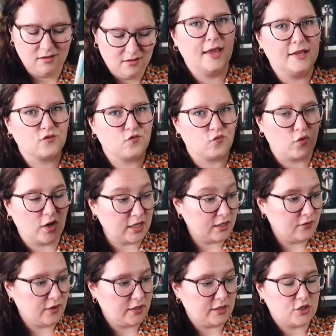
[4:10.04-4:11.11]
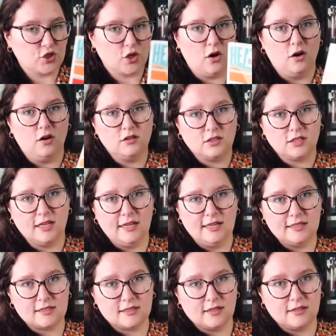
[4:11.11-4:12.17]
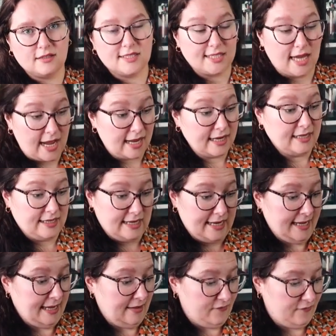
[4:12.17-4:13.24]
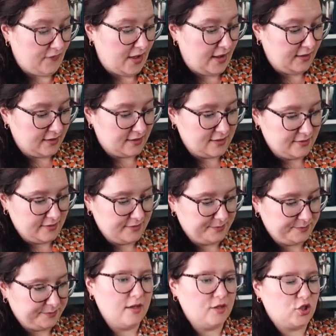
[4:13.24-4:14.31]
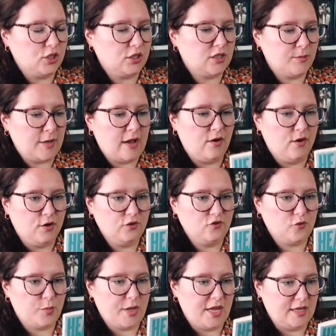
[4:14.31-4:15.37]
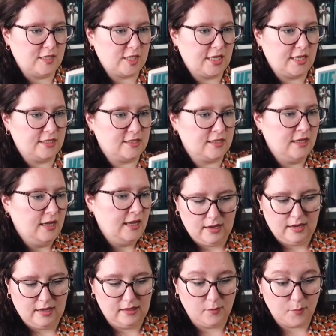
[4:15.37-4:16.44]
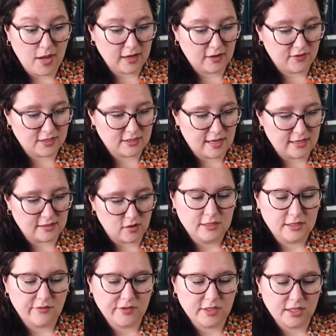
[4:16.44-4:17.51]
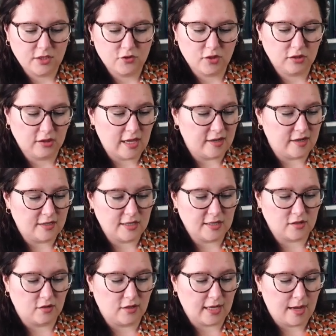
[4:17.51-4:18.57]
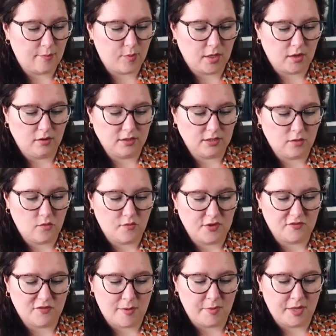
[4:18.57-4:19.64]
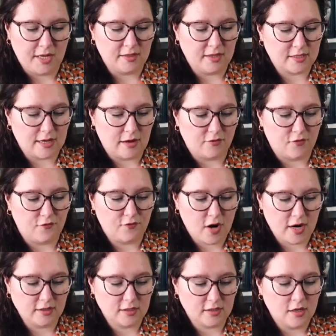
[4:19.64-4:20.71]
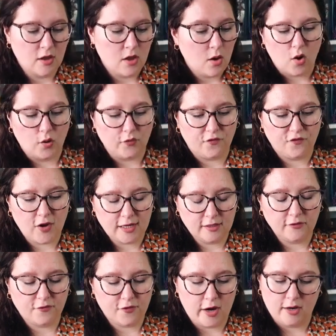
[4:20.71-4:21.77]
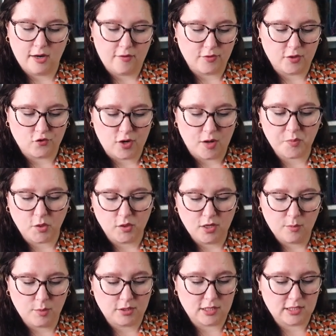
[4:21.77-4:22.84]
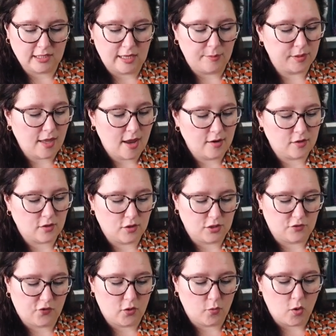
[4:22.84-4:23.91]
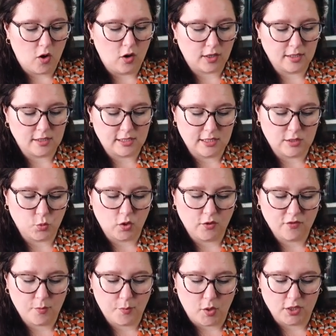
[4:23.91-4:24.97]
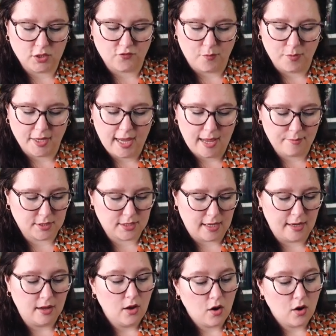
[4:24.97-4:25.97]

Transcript: It's really, really short. It's tiny, in fact, at just about 100 pages. And the back of it says 17 year old Leonard is on a camping holiday with his family in the south of France. On the final Friday of the trip, unable to sleep, Leonard goes for a walk and sees one of the boys from the campsite,